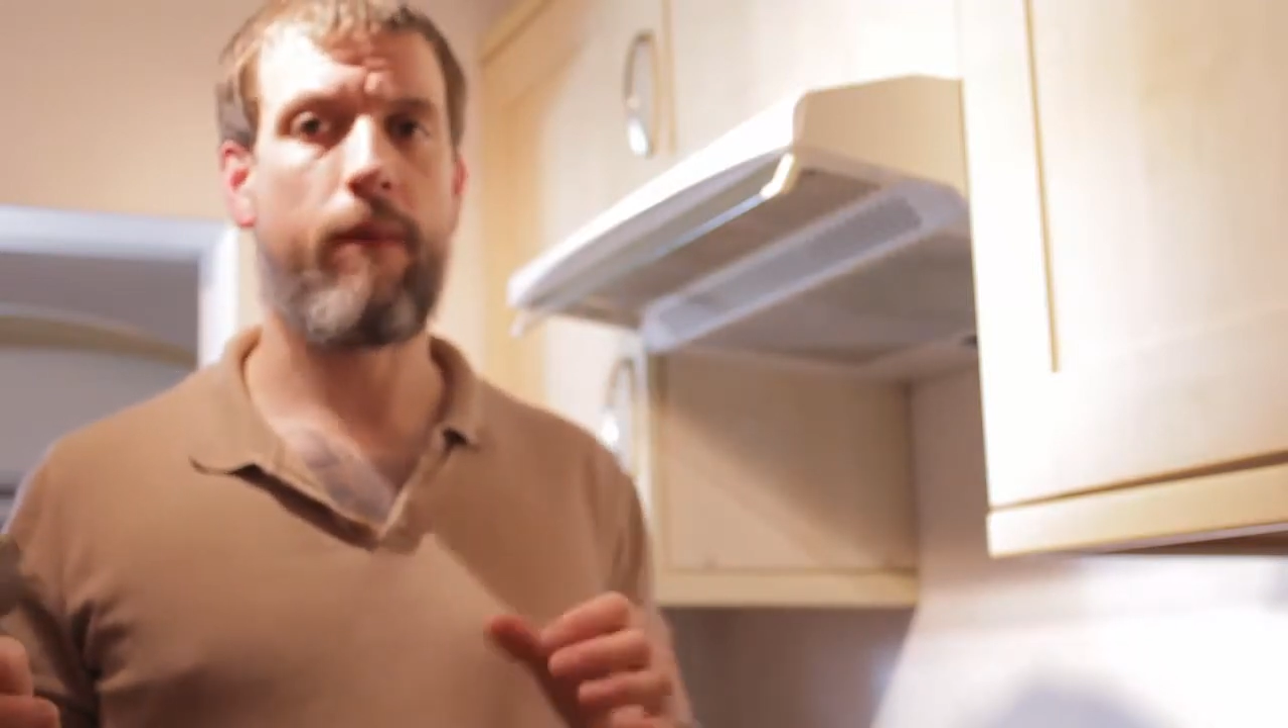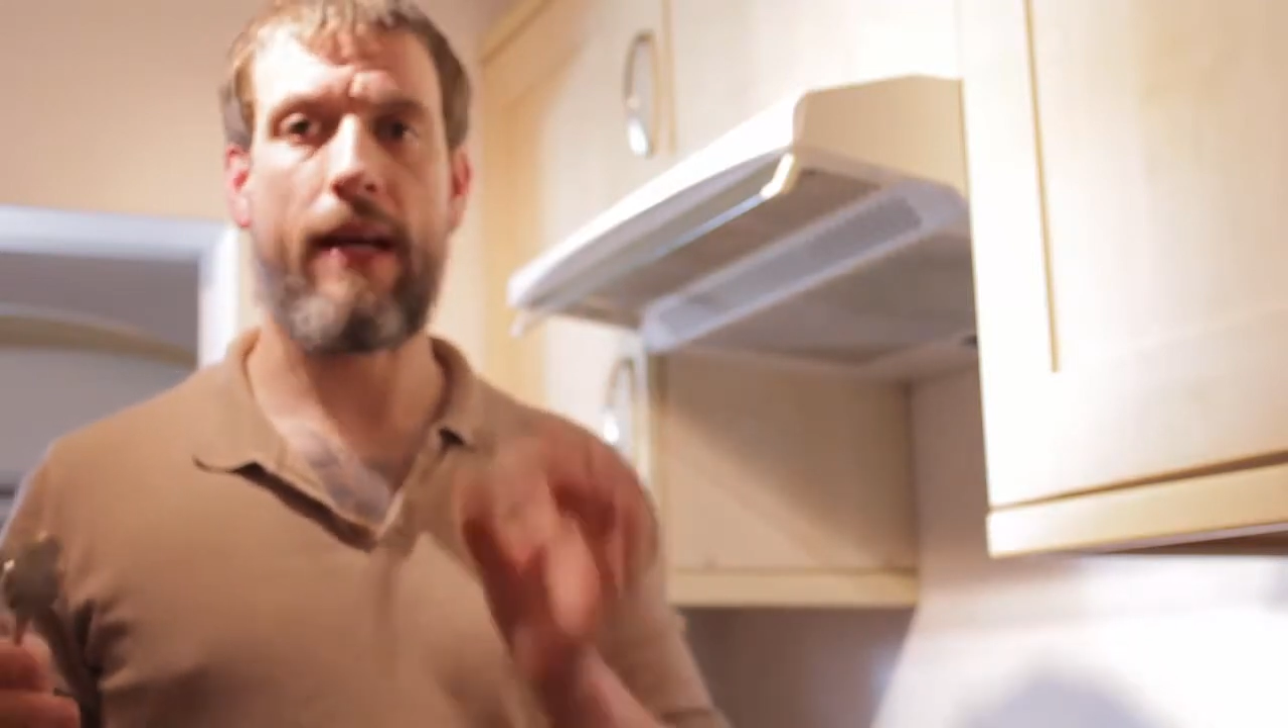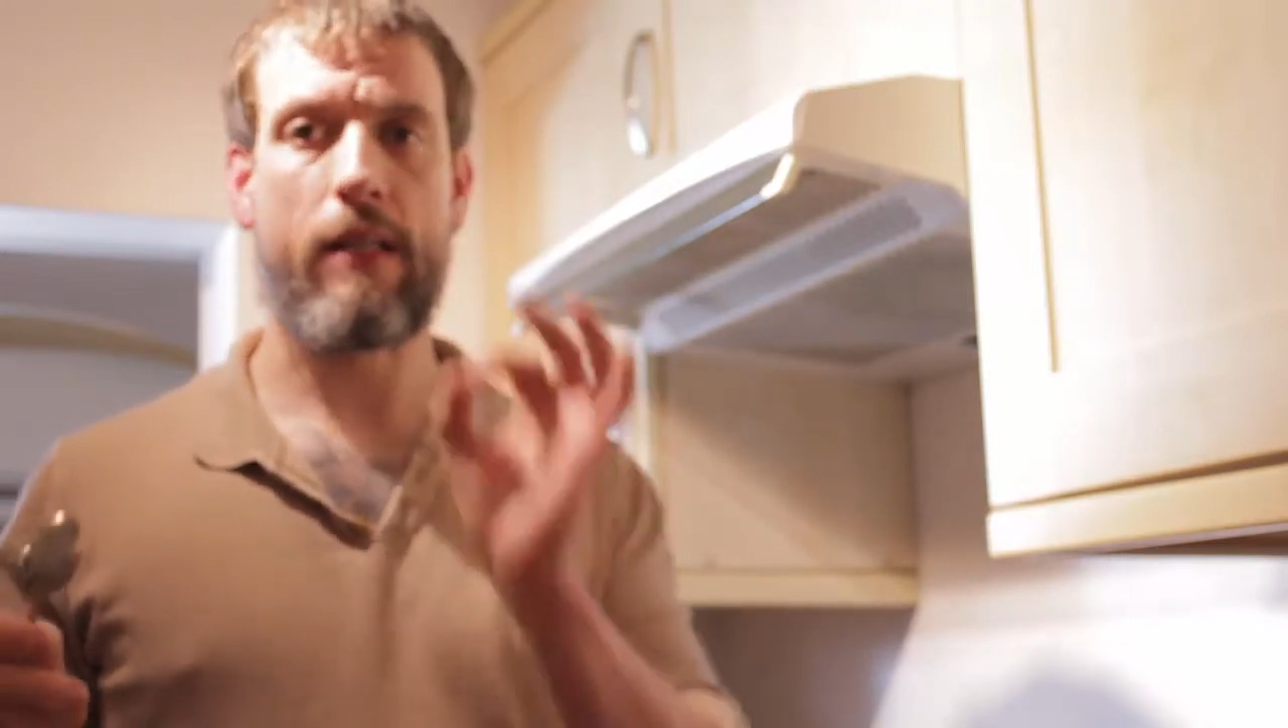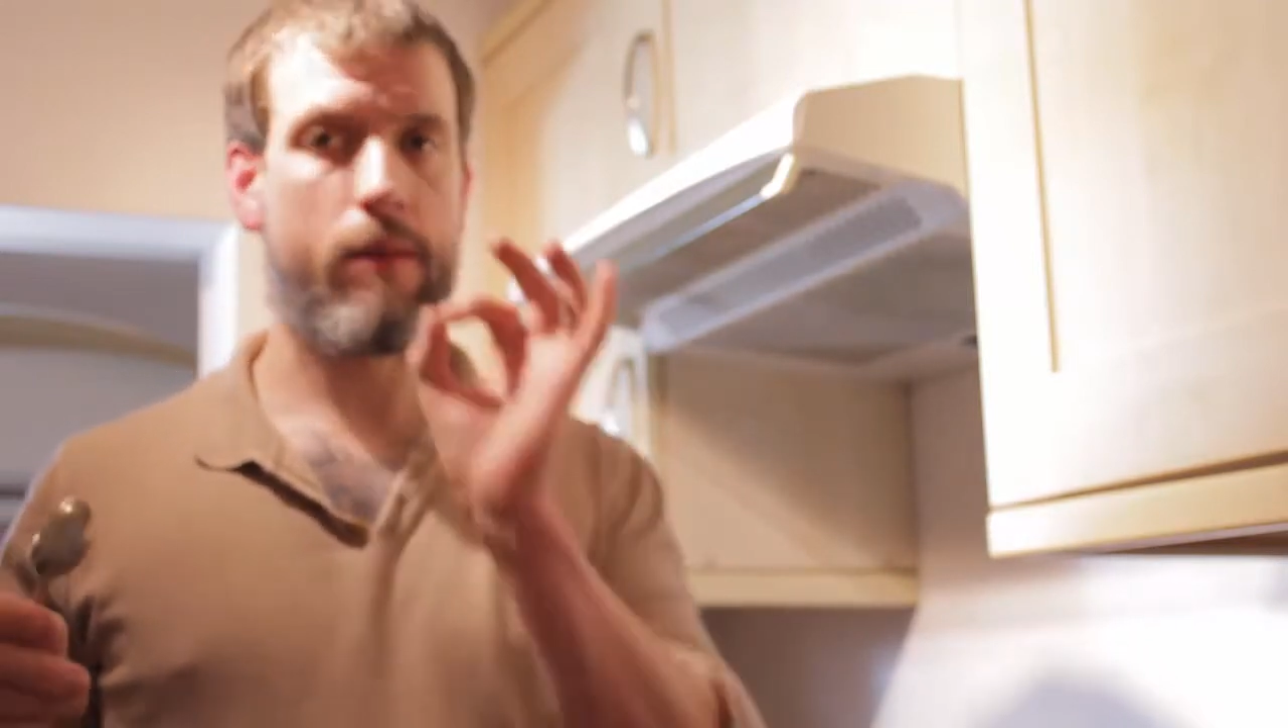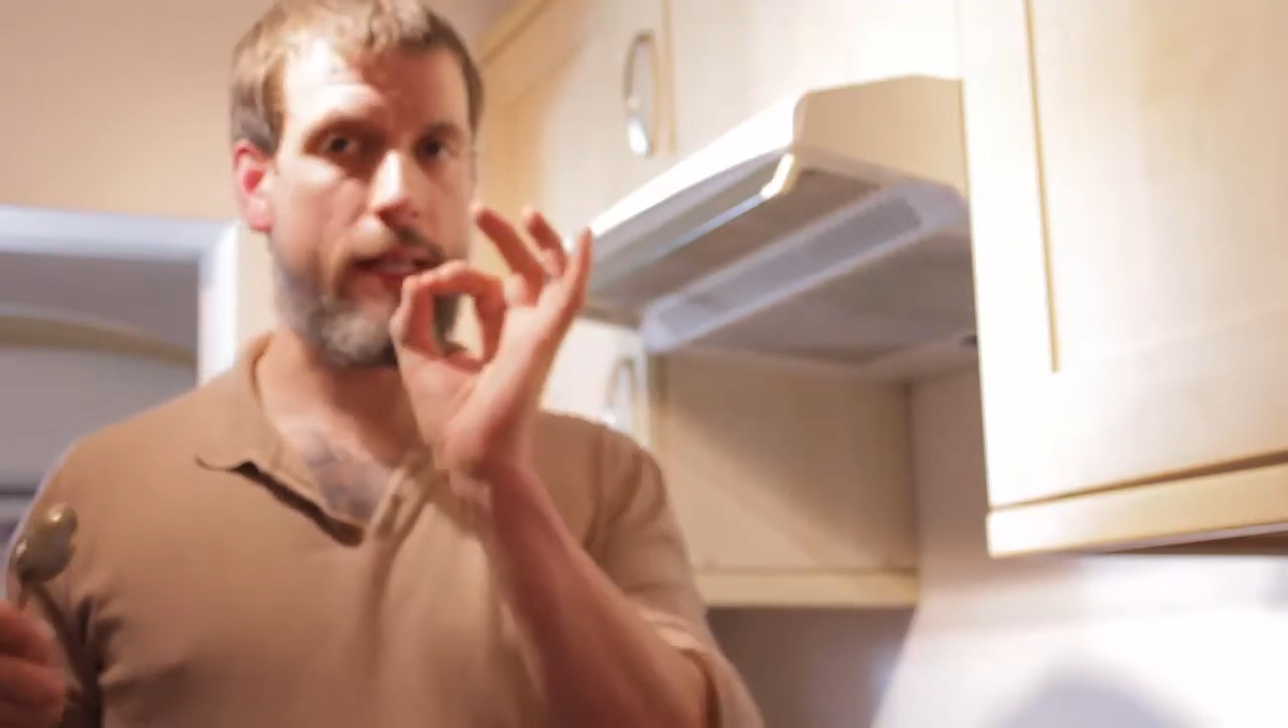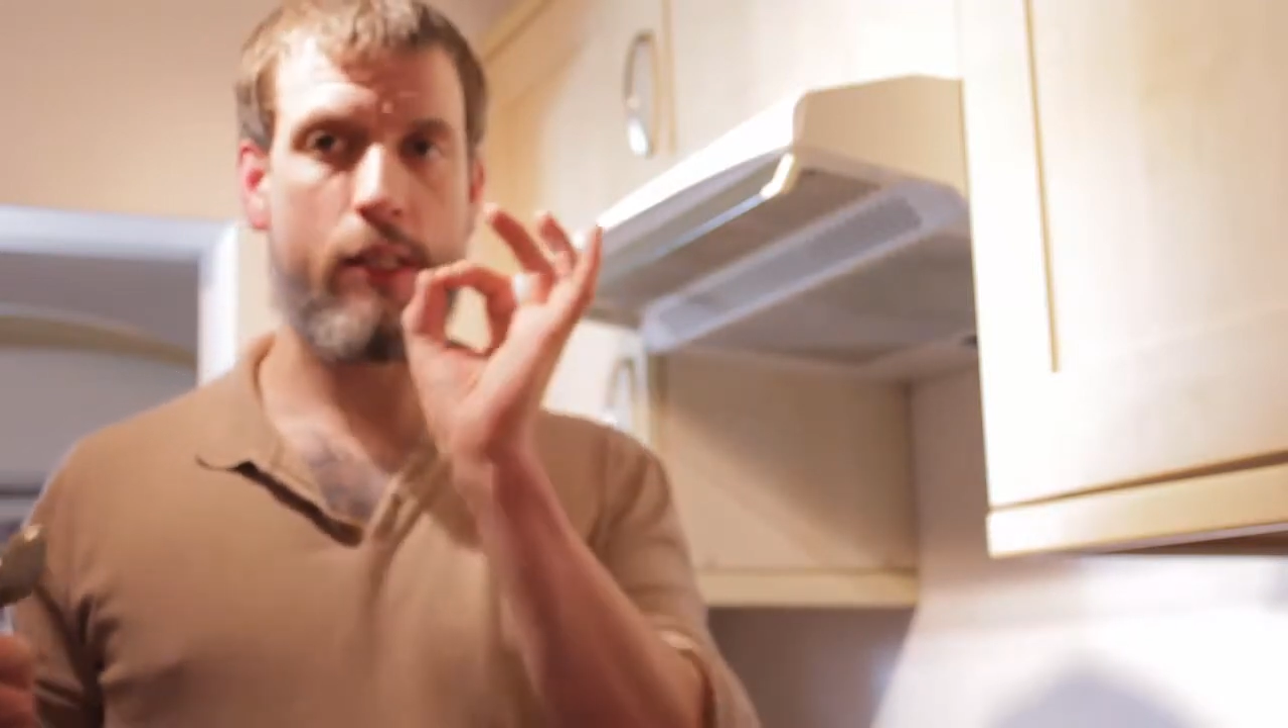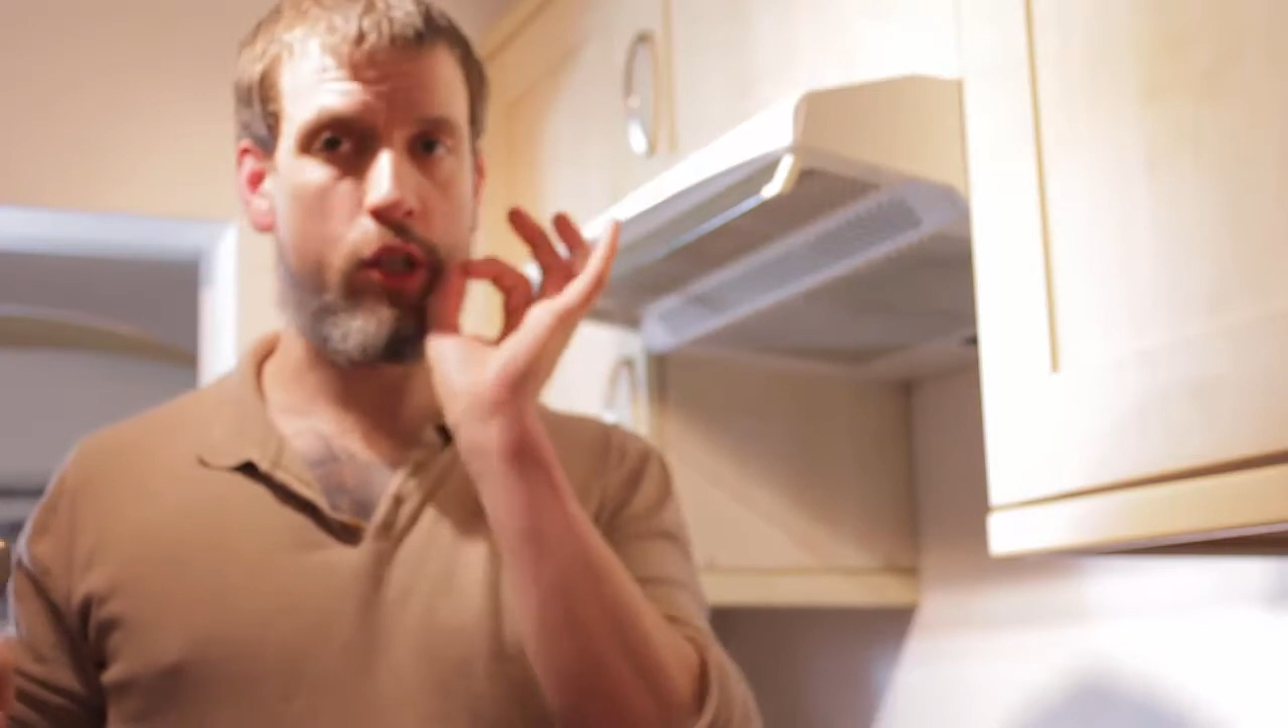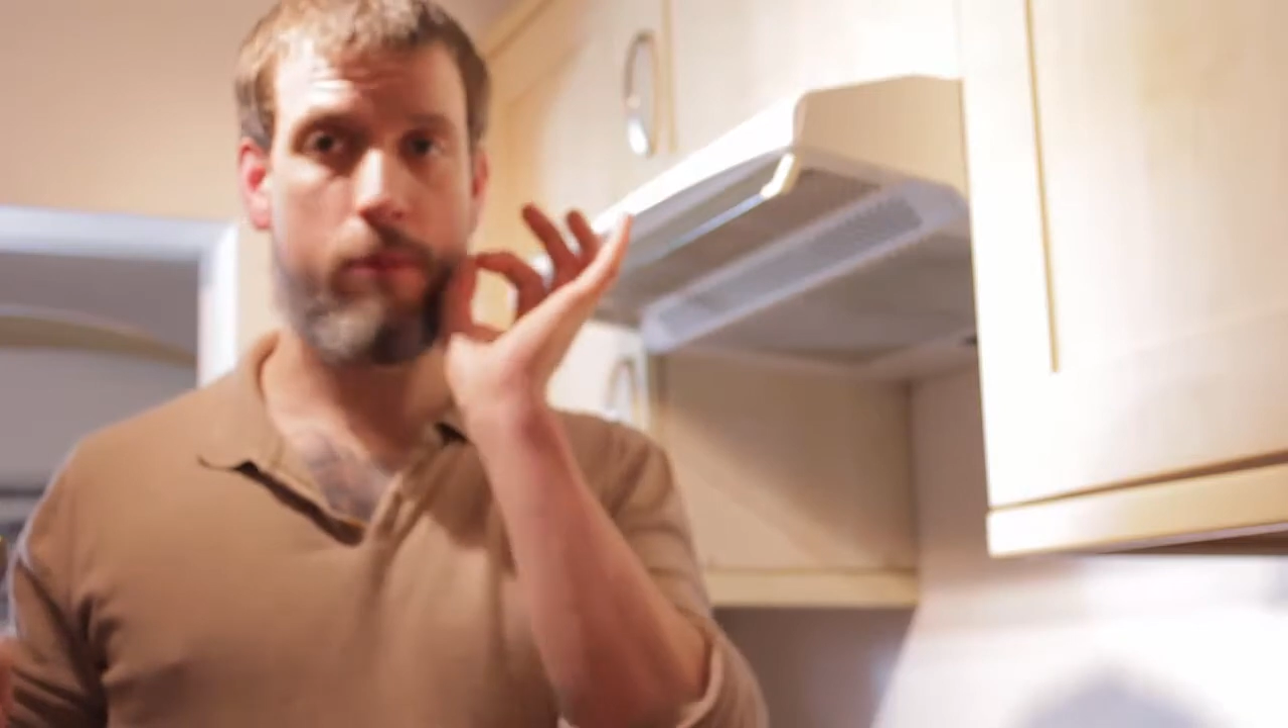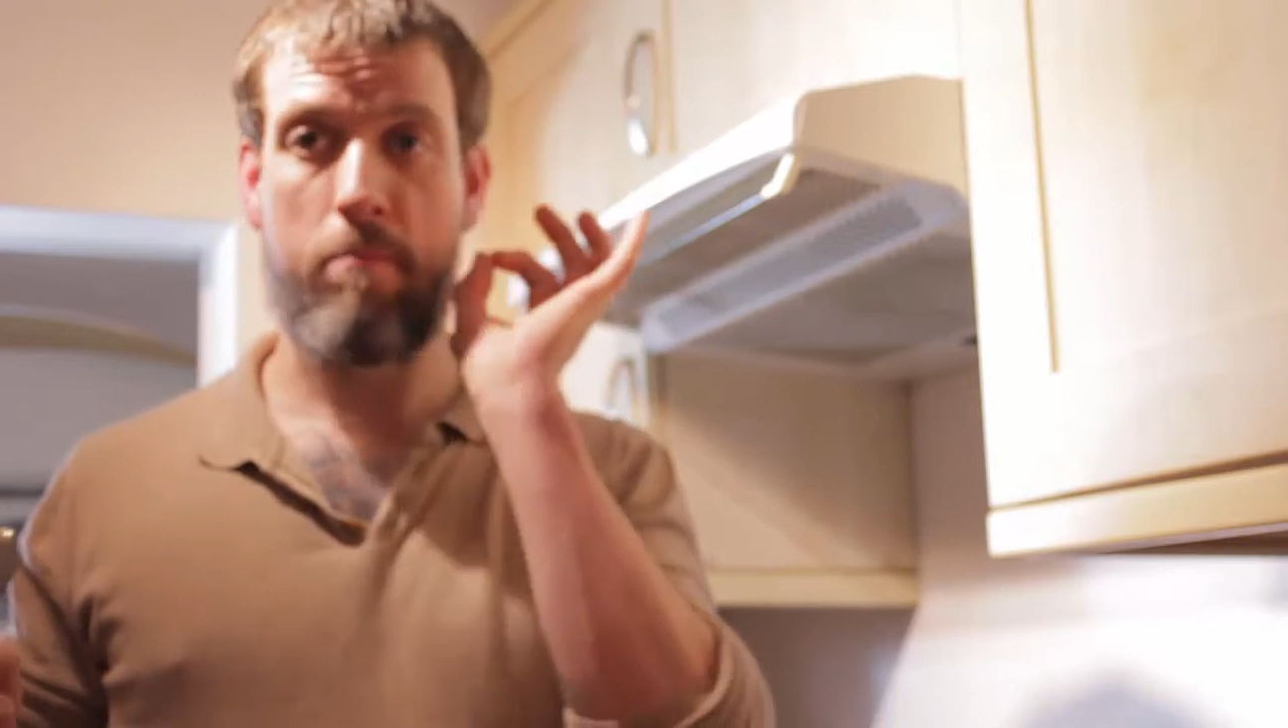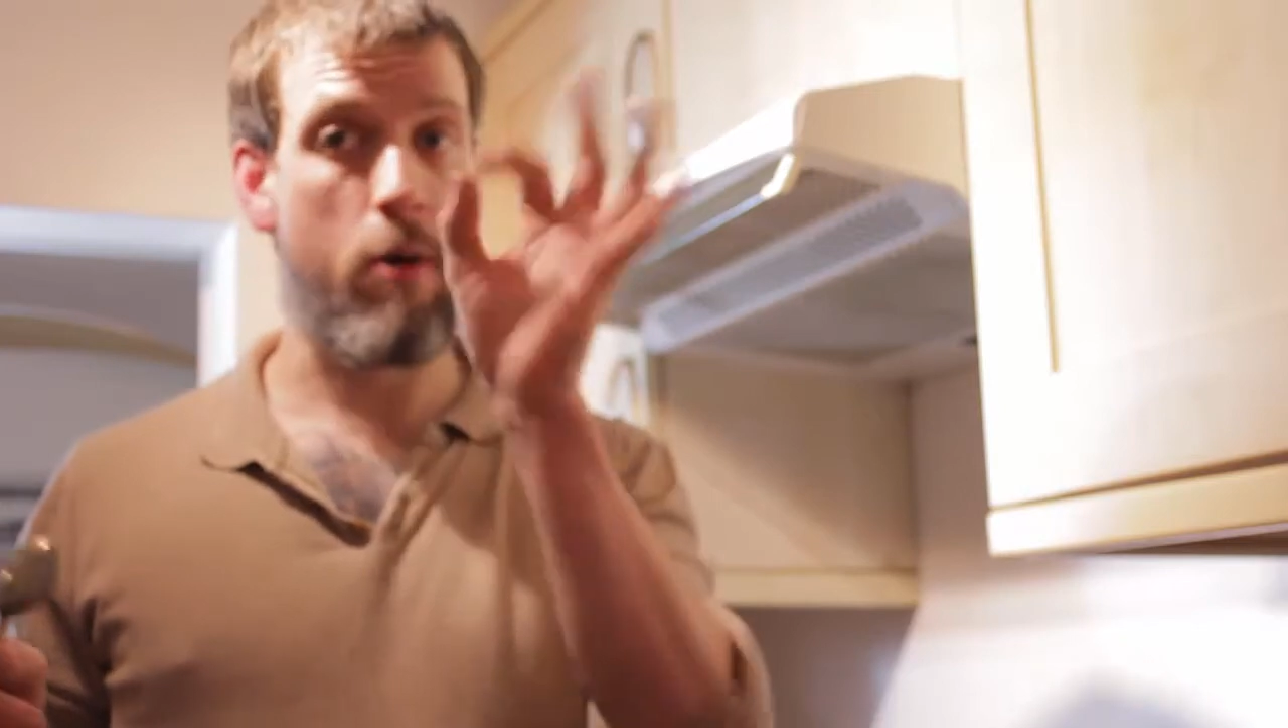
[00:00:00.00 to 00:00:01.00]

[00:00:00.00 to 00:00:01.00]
it's just